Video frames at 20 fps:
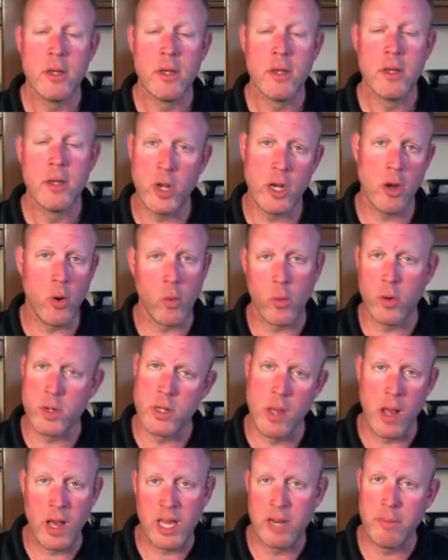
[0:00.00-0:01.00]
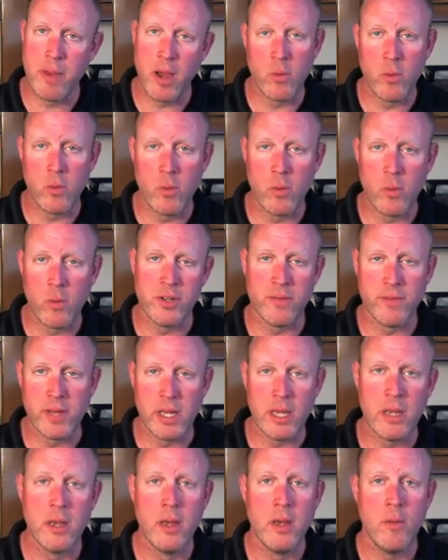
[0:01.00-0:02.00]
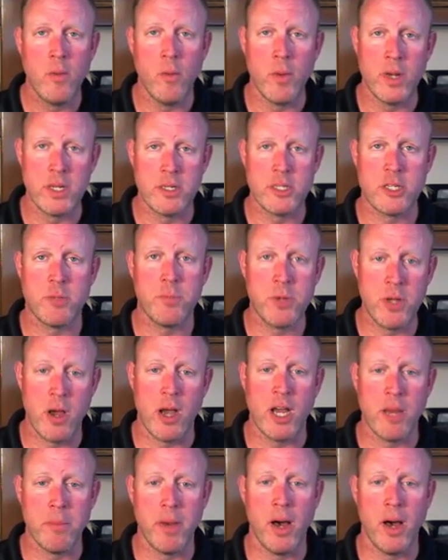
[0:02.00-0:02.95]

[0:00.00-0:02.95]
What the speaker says: So we know what we're talking about relatively when we talk